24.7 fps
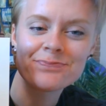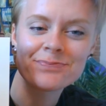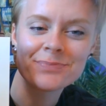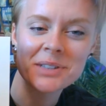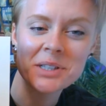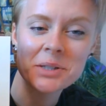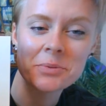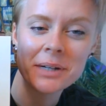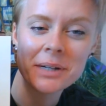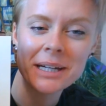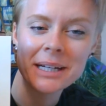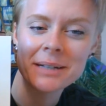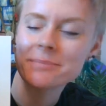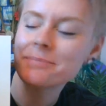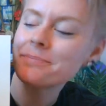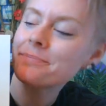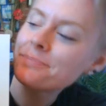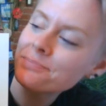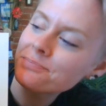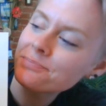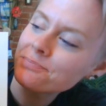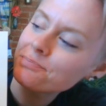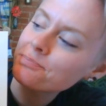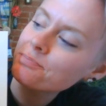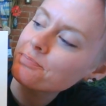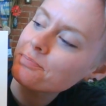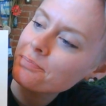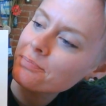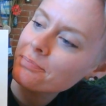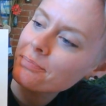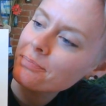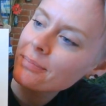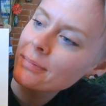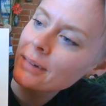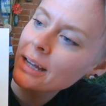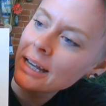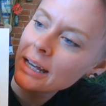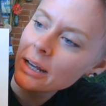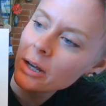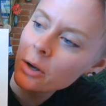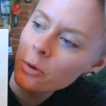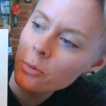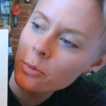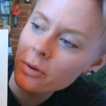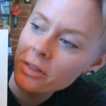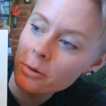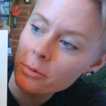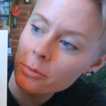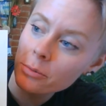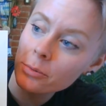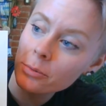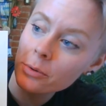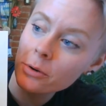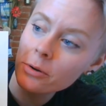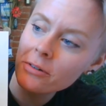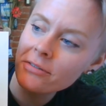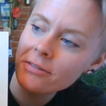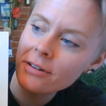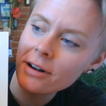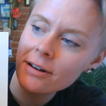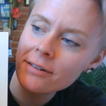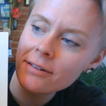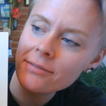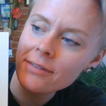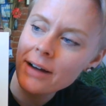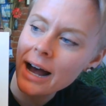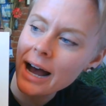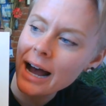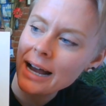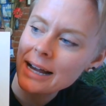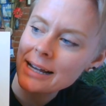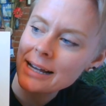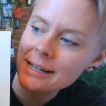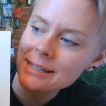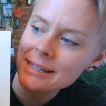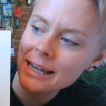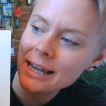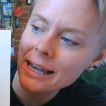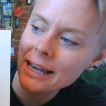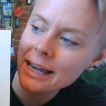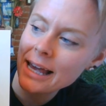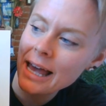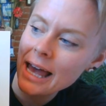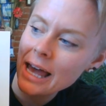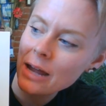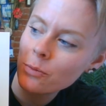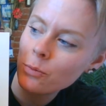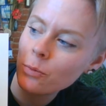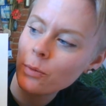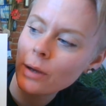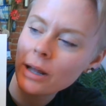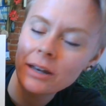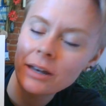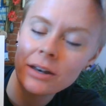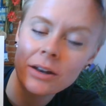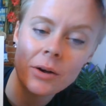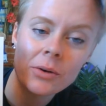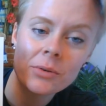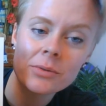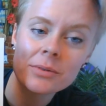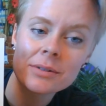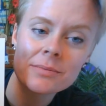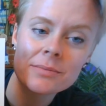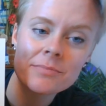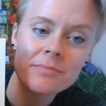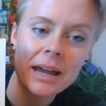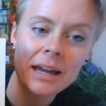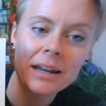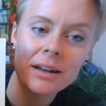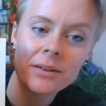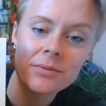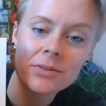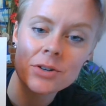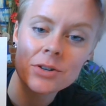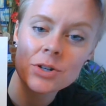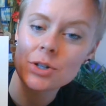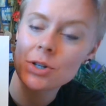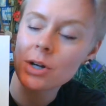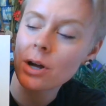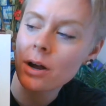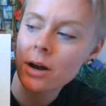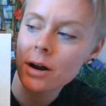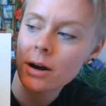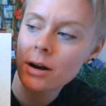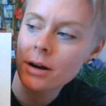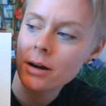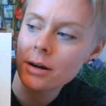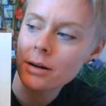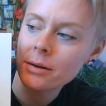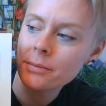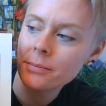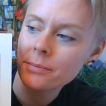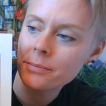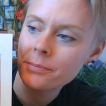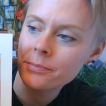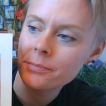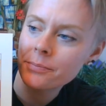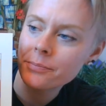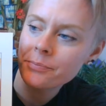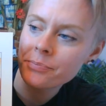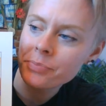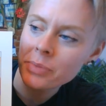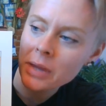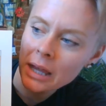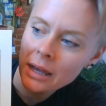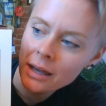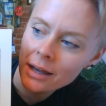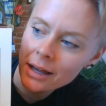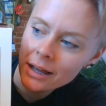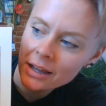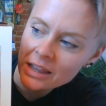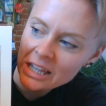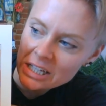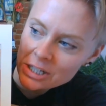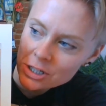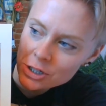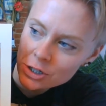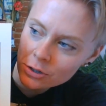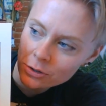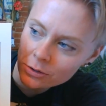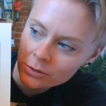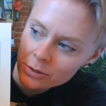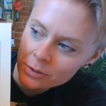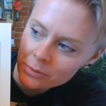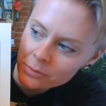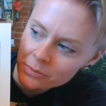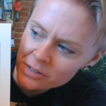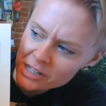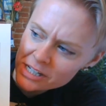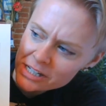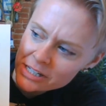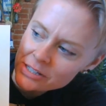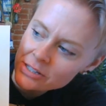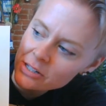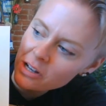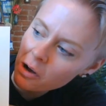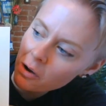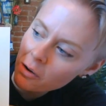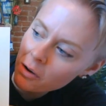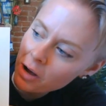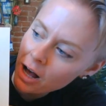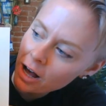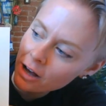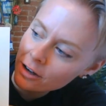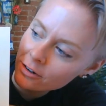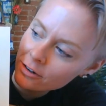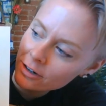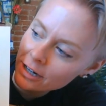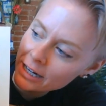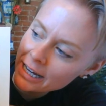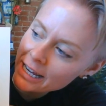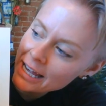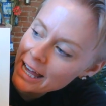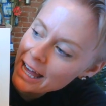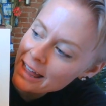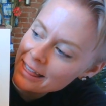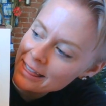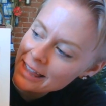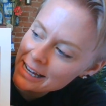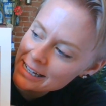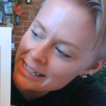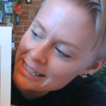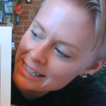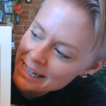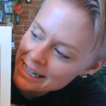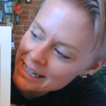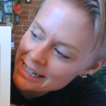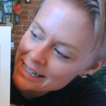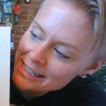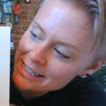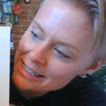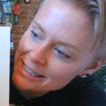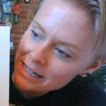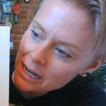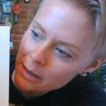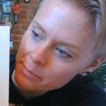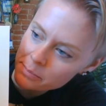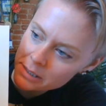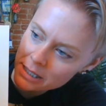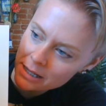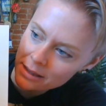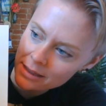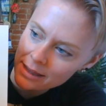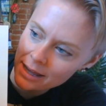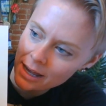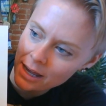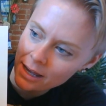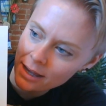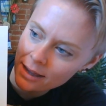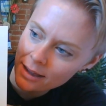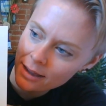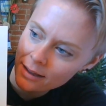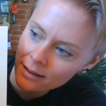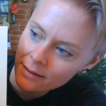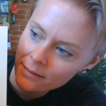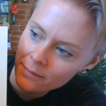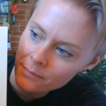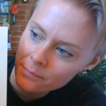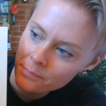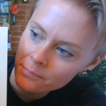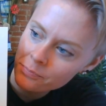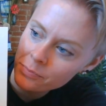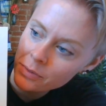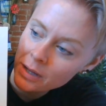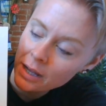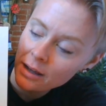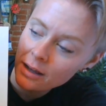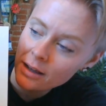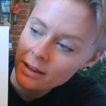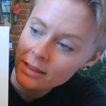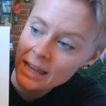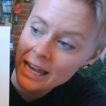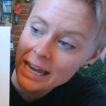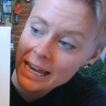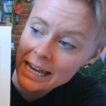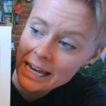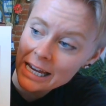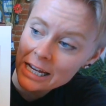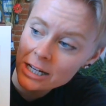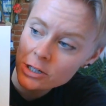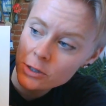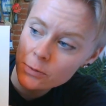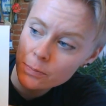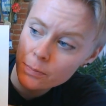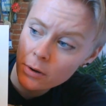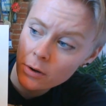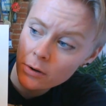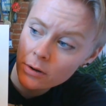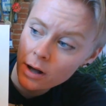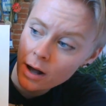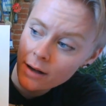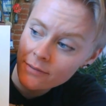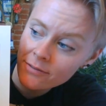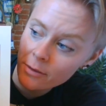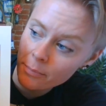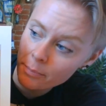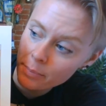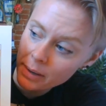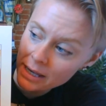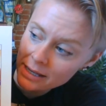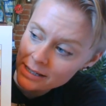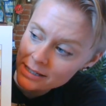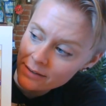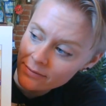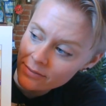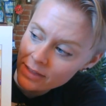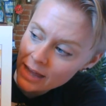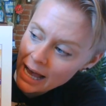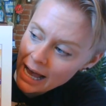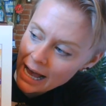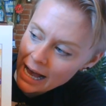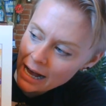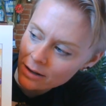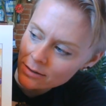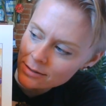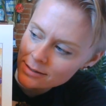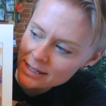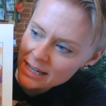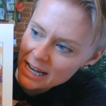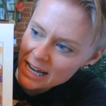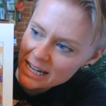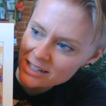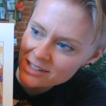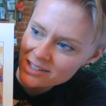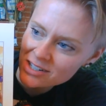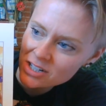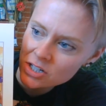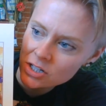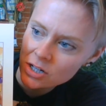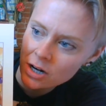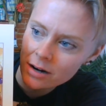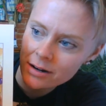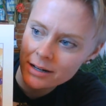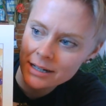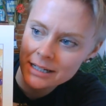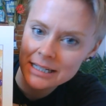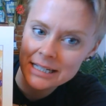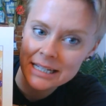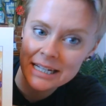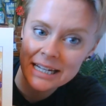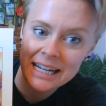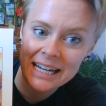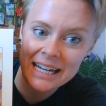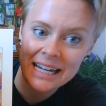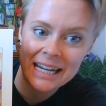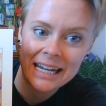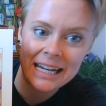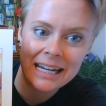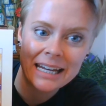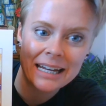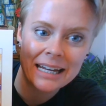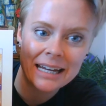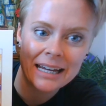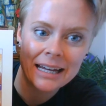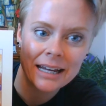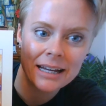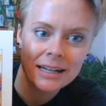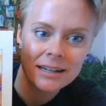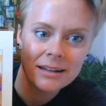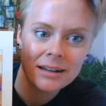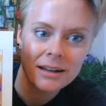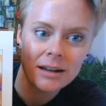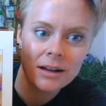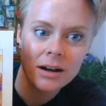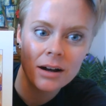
Sweet. With a roof of icing and windows made of sugar. The children were so hungry they didn't stop to think. They each broke off a piece of the house and started to eat it.